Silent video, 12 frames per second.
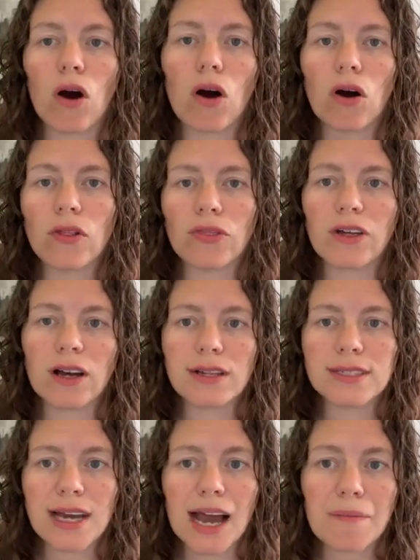all
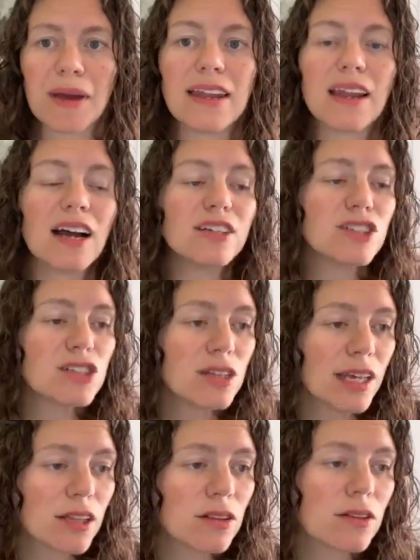the time and not
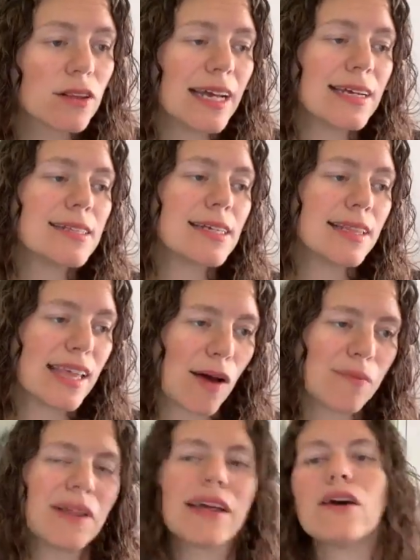just like glancing at the app and